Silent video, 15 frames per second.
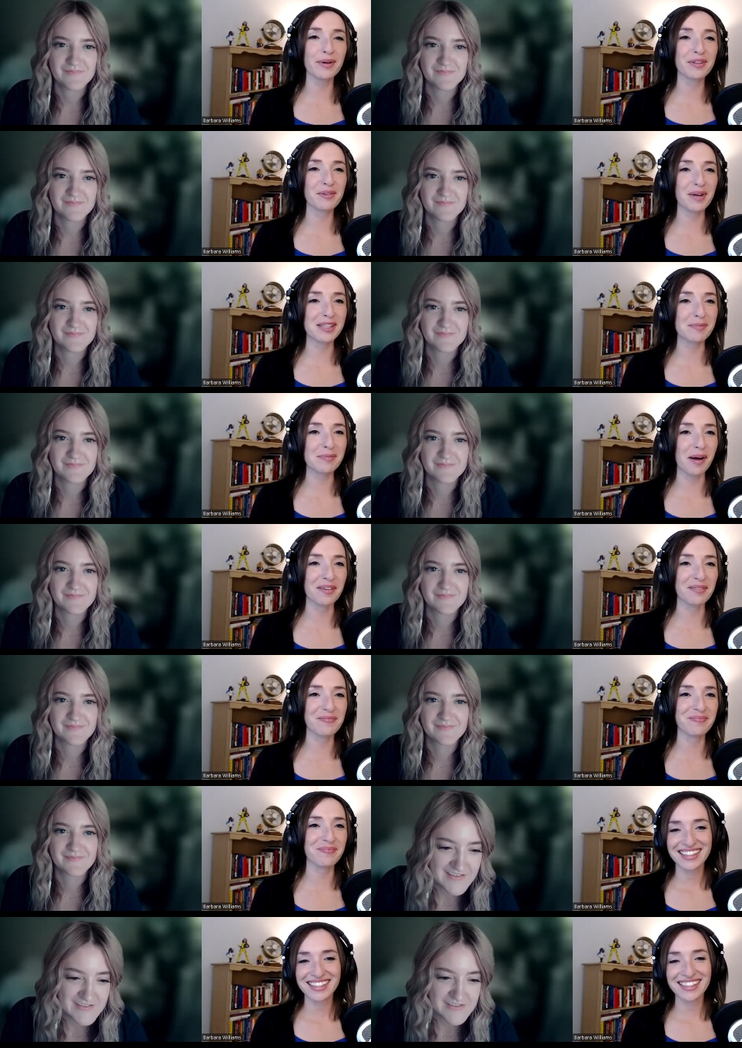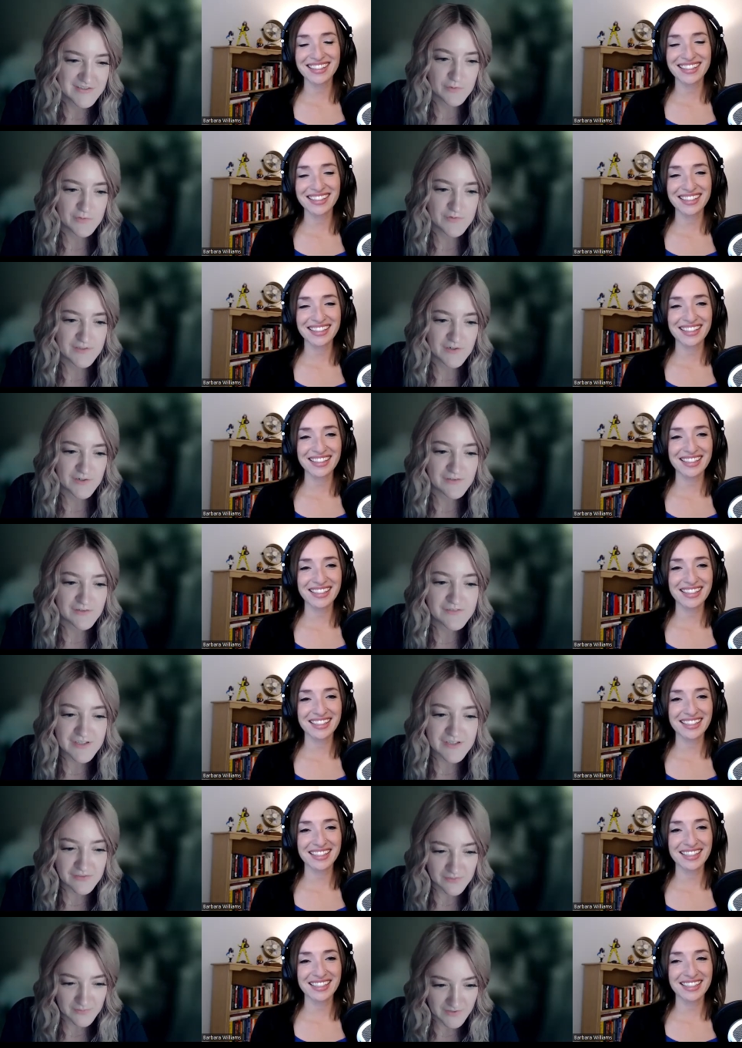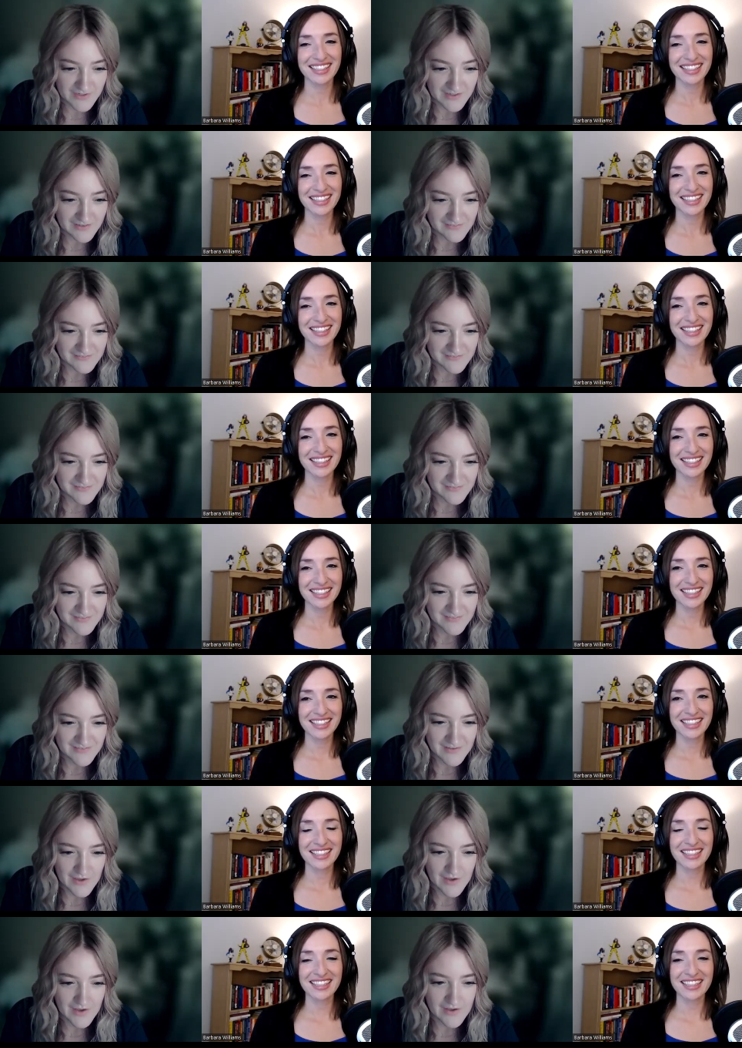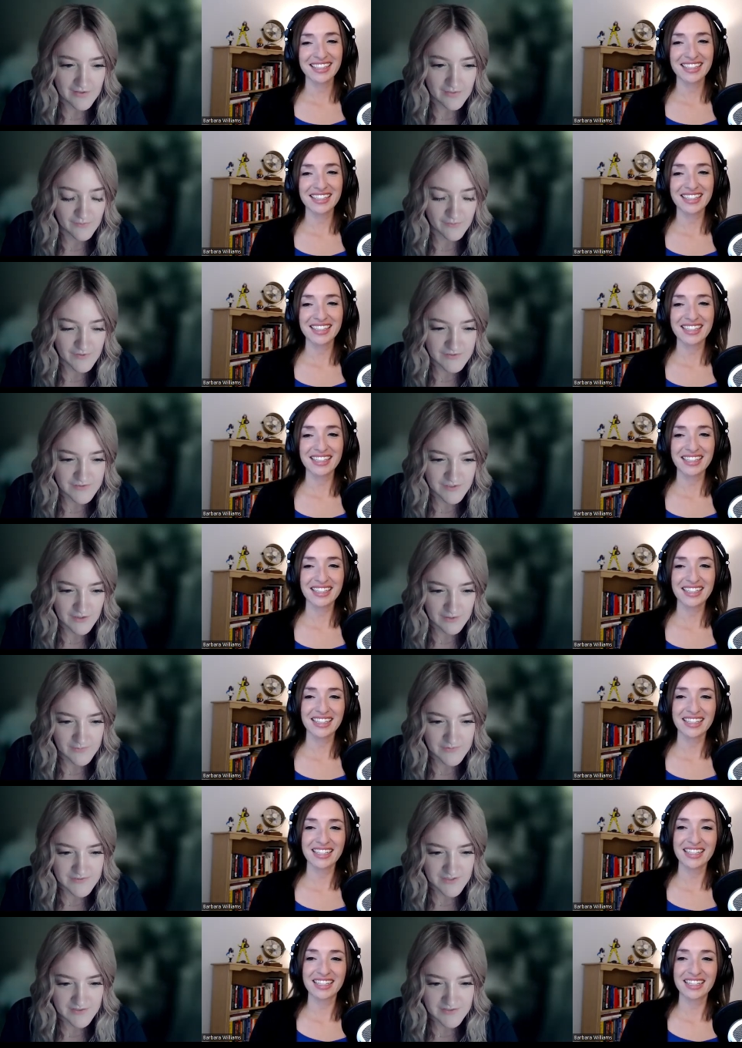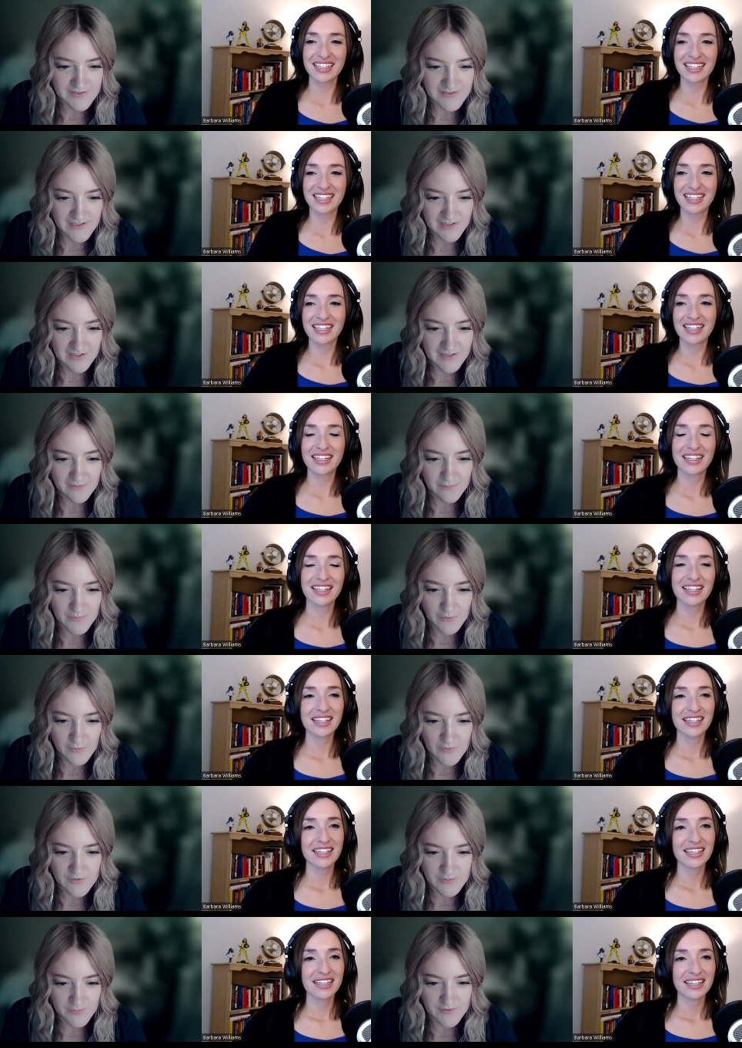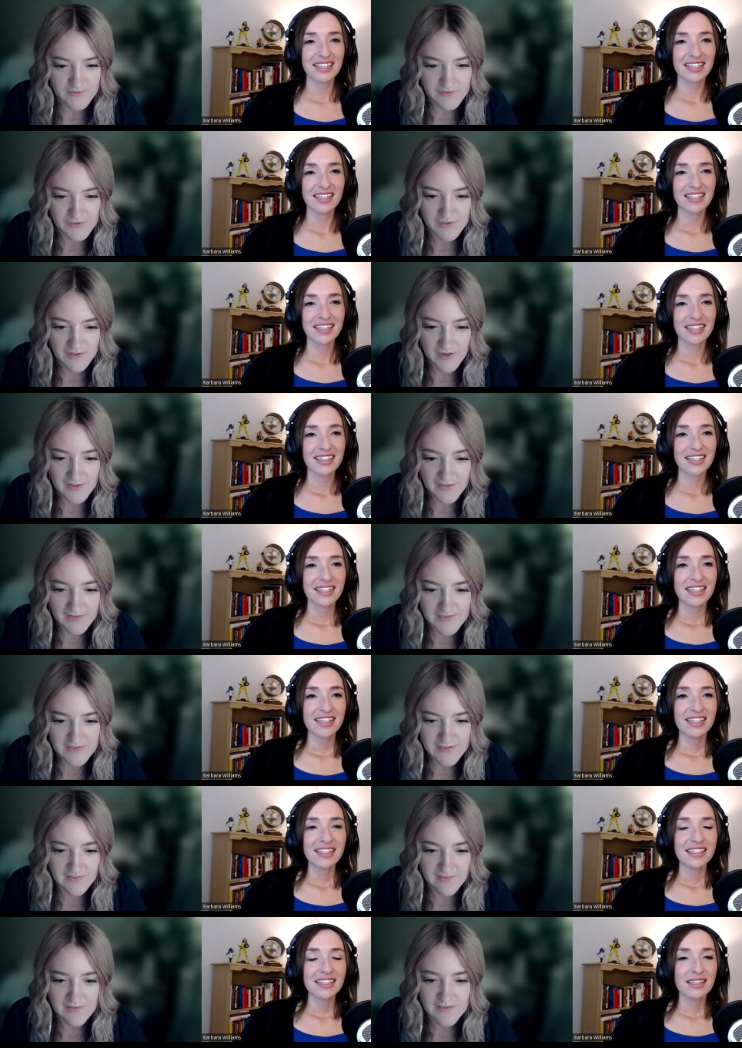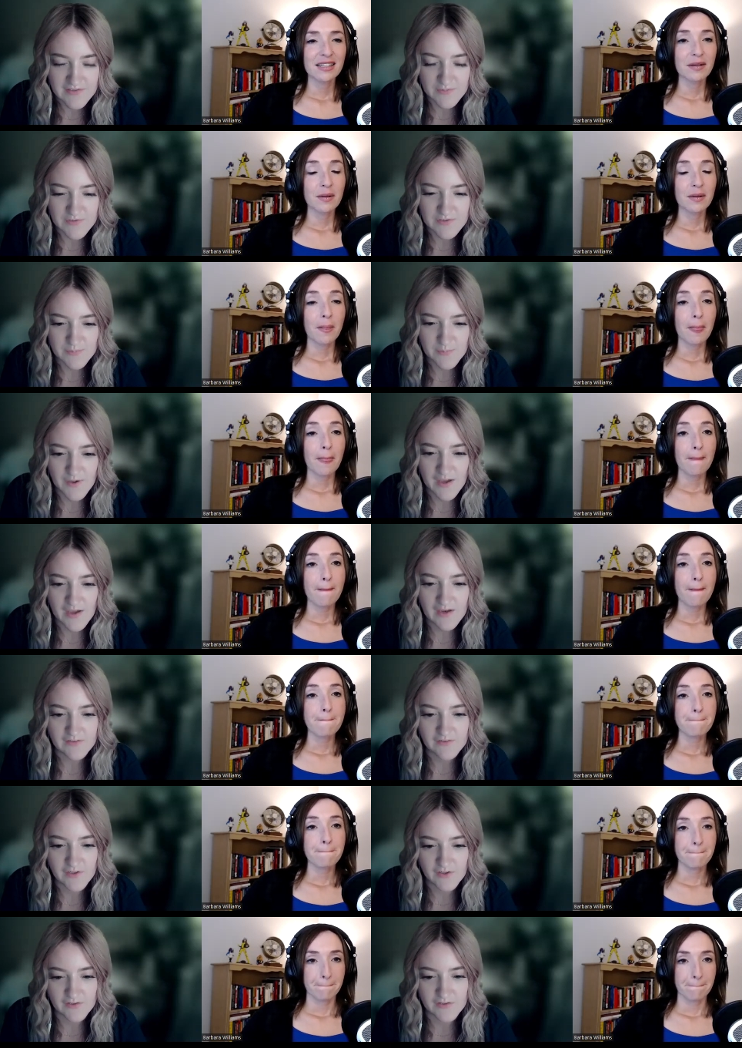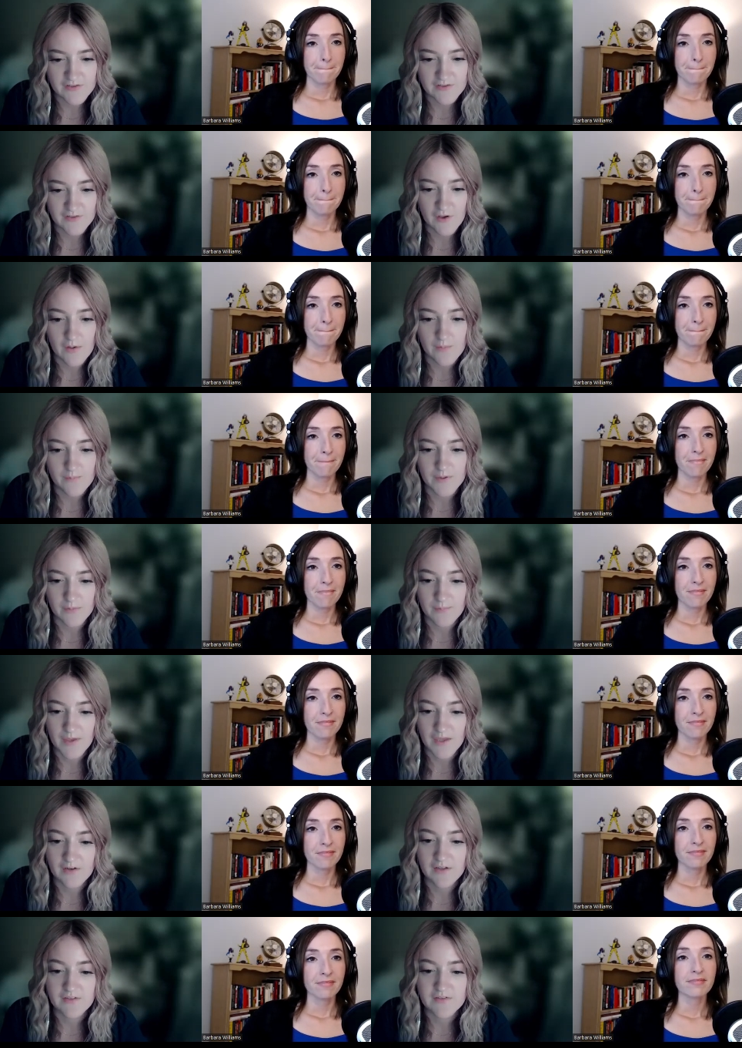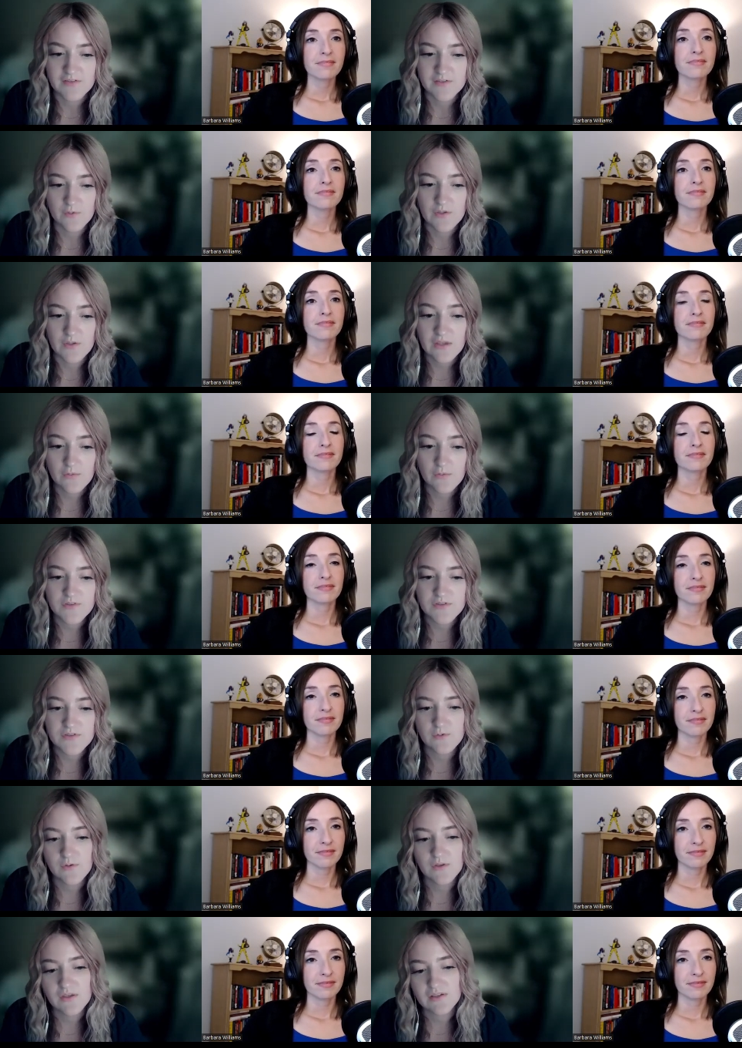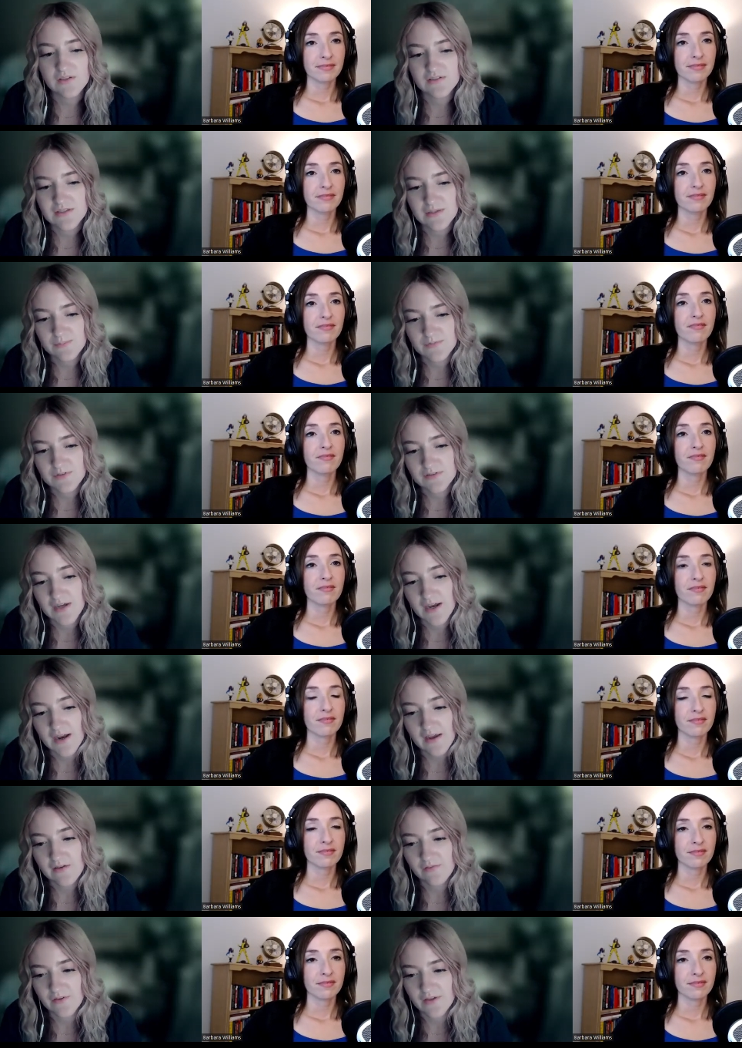Speaker 1: you're in the right spot.
Speaker 2: So, start of day three, uh, the first talk was Understanding Immune Response Genetics, and this was by Dr. Scott McMahon. And so he was doing a deep dive